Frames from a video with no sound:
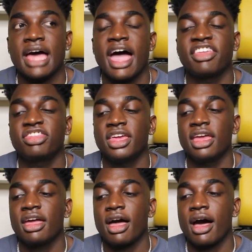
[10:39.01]
I
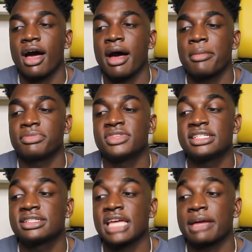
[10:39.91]
think
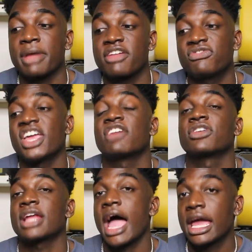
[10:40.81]
this is like my
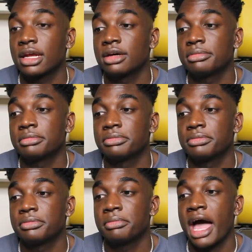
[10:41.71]
favorite item
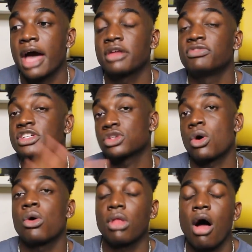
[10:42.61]
out of this
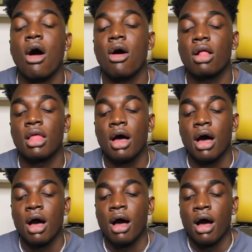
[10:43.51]
whole haul.
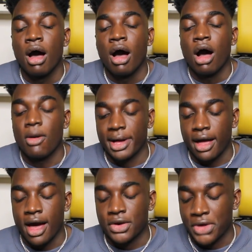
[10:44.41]
Oh my
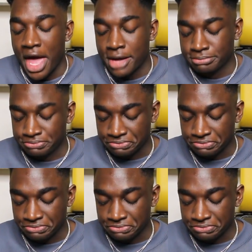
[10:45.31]
God, okay.